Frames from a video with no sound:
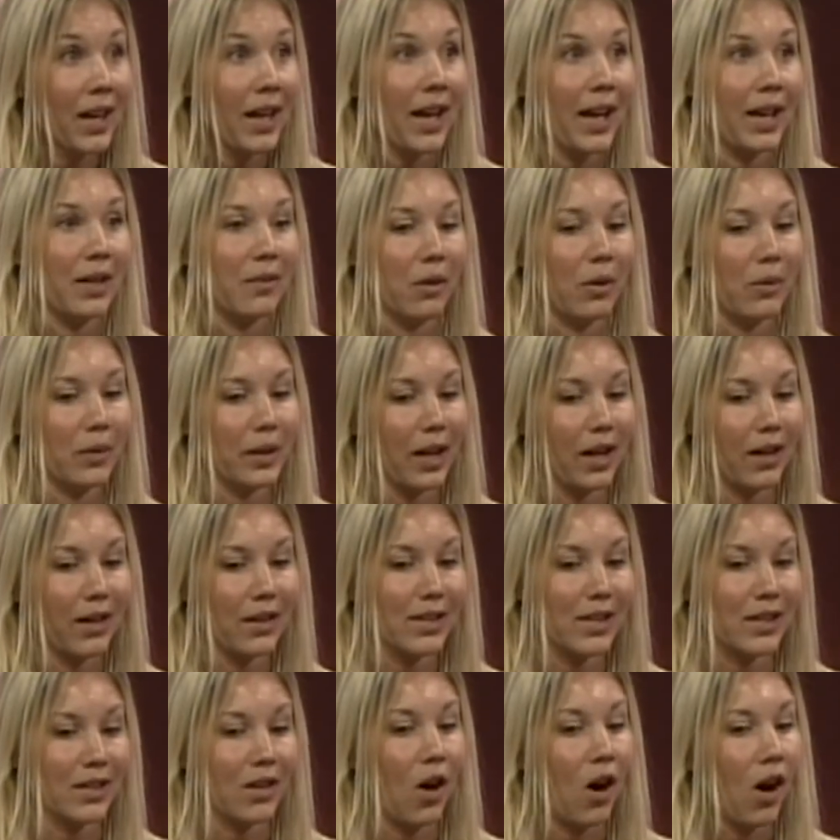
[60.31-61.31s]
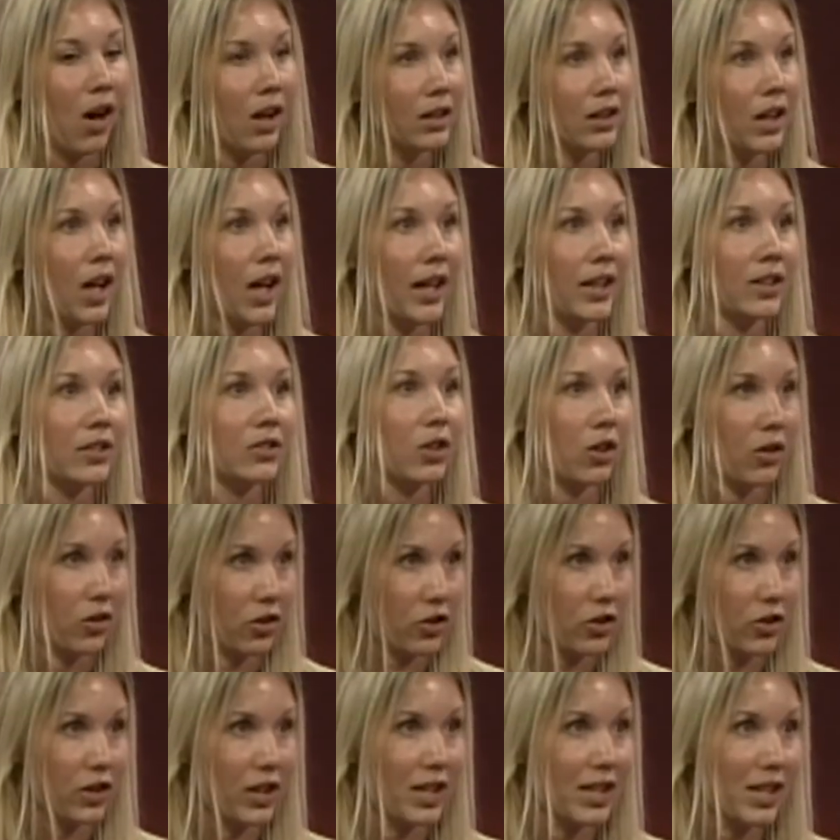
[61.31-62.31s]
and what we are is an online
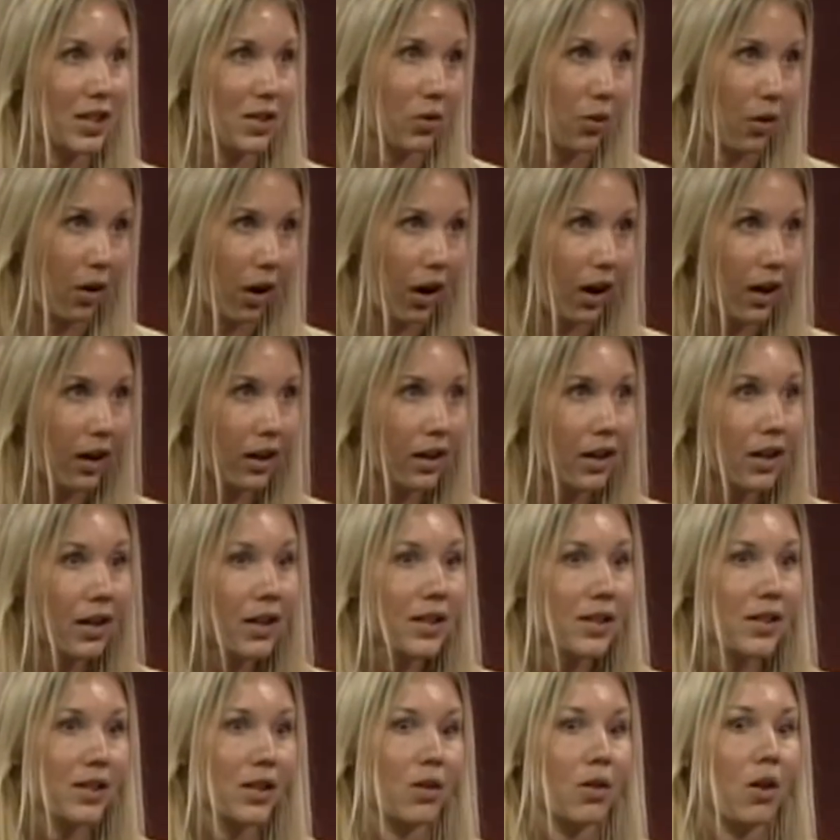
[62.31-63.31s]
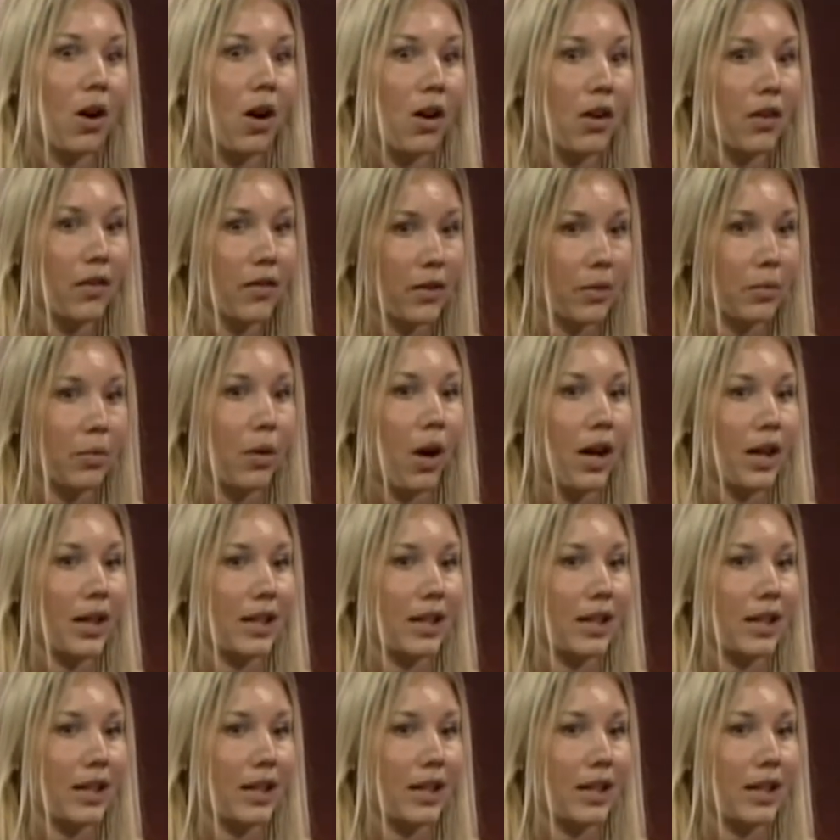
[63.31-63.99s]
grocery store. So all of the products